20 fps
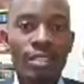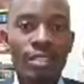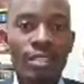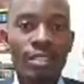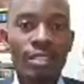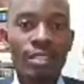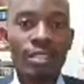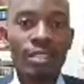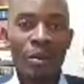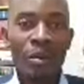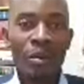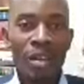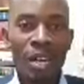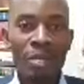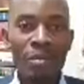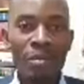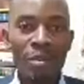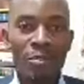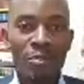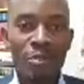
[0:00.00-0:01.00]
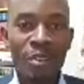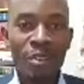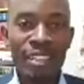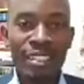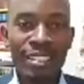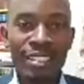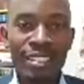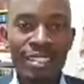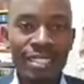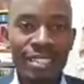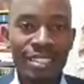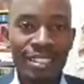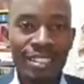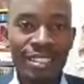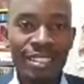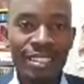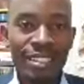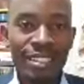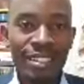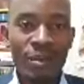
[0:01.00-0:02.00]
Welcome, a friend.
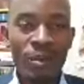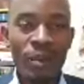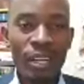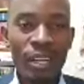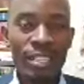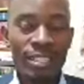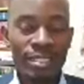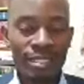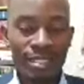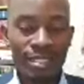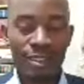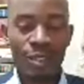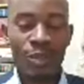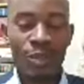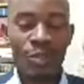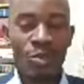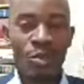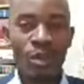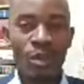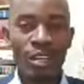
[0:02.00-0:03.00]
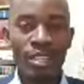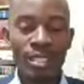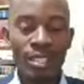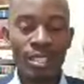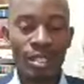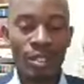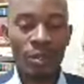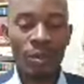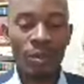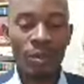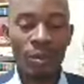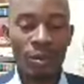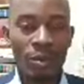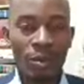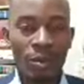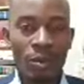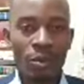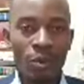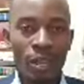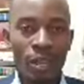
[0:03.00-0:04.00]
What is contract law?
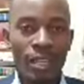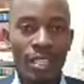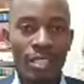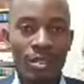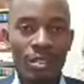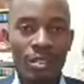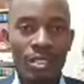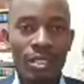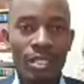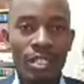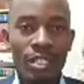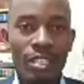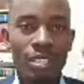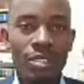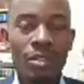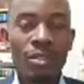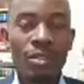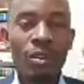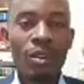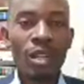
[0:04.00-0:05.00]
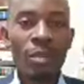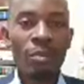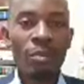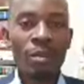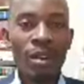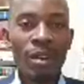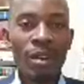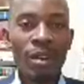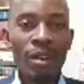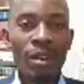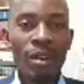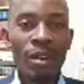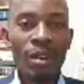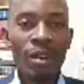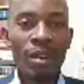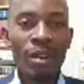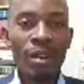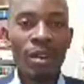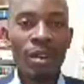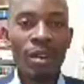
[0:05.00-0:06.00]
What is it all about?
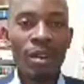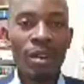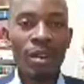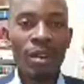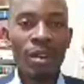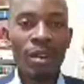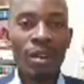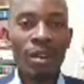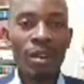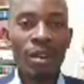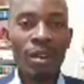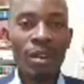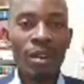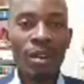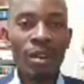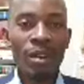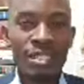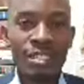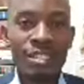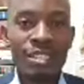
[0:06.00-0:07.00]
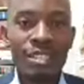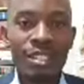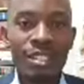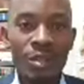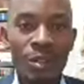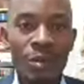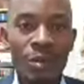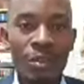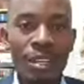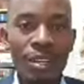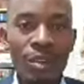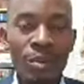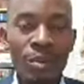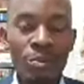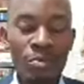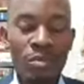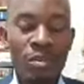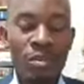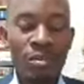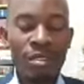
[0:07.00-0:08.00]
This Know the Law
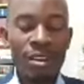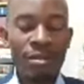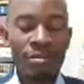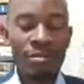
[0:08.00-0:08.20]
program.